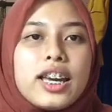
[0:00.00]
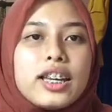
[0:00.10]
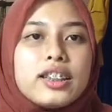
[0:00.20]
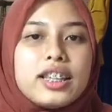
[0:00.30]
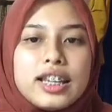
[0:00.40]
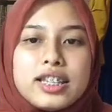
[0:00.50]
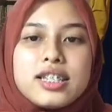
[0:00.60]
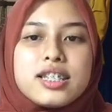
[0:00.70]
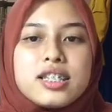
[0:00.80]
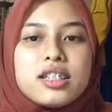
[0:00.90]
And
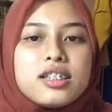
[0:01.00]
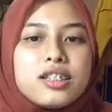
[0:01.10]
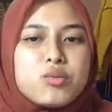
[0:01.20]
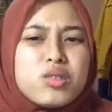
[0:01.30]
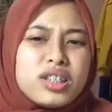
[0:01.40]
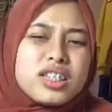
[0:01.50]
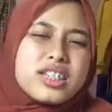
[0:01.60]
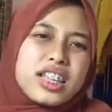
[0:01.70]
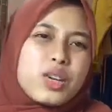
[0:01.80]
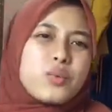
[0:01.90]
last, what is
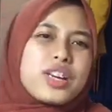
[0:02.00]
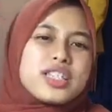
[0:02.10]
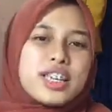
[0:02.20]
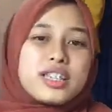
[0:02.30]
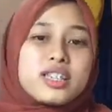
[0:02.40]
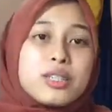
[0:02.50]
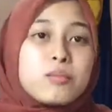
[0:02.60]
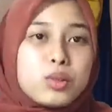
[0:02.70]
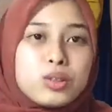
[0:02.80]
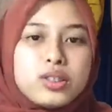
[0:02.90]
language as
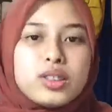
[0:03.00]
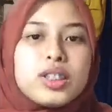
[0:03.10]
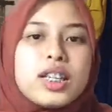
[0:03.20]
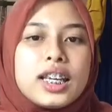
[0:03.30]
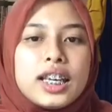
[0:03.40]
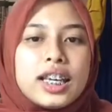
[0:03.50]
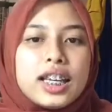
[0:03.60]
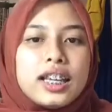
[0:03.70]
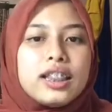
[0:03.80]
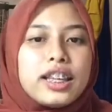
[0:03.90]
symbol?
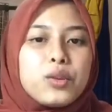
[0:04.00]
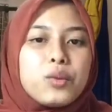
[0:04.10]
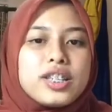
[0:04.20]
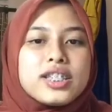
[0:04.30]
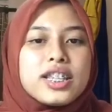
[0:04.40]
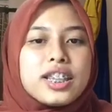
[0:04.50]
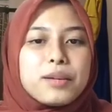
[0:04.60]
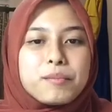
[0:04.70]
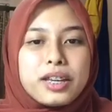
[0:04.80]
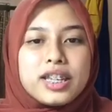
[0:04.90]
A language that
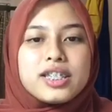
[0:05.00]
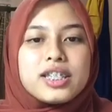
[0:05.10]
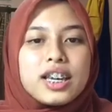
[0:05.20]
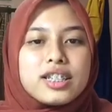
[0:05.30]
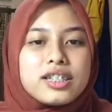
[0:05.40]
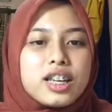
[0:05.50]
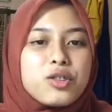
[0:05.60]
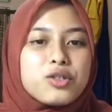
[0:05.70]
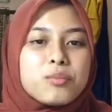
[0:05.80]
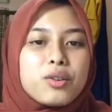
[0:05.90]
emits a
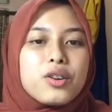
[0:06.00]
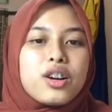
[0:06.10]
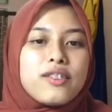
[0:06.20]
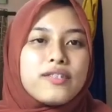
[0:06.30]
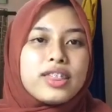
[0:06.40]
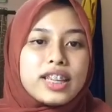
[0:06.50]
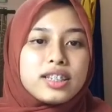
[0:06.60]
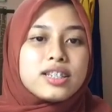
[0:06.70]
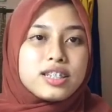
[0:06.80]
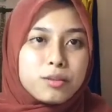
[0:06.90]
soundboard of
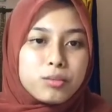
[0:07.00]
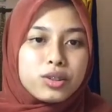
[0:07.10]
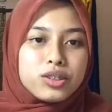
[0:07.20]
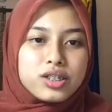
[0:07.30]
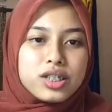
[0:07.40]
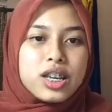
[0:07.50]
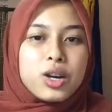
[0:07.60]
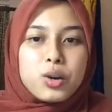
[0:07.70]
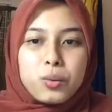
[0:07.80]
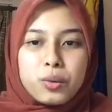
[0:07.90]
letter symbols,
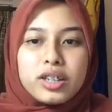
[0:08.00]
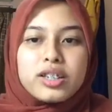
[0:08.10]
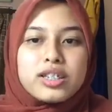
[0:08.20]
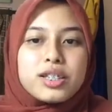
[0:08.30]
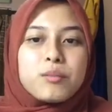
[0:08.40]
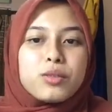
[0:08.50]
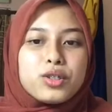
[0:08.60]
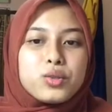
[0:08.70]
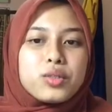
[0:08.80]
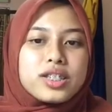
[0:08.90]
where the
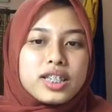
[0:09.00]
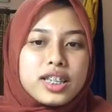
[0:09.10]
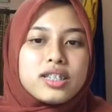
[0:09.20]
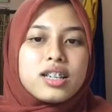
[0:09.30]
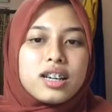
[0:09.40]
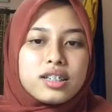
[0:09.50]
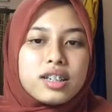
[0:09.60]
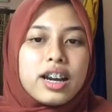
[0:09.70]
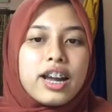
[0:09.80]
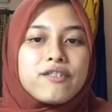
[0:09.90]
symbols with each other
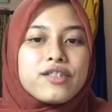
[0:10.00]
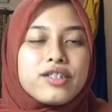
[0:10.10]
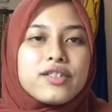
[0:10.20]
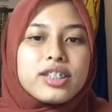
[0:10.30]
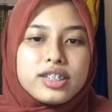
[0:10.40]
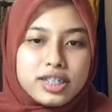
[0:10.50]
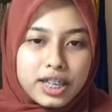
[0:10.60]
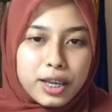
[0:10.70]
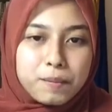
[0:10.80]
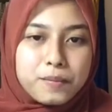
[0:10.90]
have different
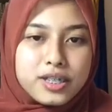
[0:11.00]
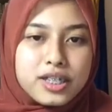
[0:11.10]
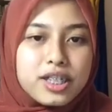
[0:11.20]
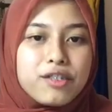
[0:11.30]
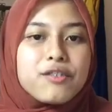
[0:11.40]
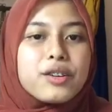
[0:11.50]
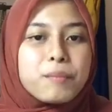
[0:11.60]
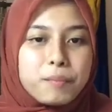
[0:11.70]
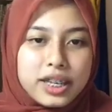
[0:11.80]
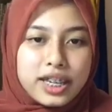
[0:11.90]
shapes, different
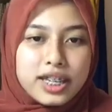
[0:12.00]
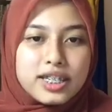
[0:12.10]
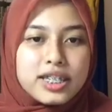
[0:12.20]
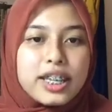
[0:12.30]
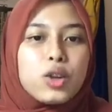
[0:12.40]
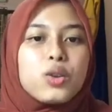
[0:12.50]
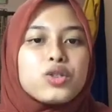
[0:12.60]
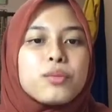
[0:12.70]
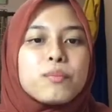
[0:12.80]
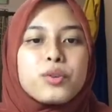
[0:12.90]
meanings, and
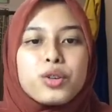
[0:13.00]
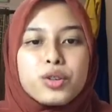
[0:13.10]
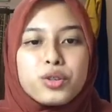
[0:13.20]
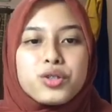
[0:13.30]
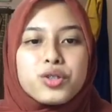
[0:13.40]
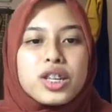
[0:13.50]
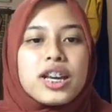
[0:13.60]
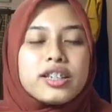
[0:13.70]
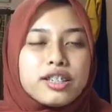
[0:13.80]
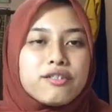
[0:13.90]
also produce
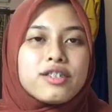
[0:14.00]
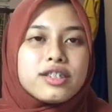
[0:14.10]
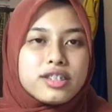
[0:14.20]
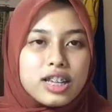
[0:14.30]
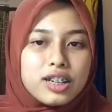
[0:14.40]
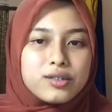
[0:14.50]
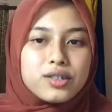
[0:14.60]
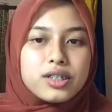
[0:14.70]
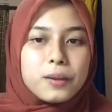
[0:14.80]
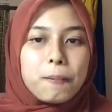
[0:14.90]
different sounds.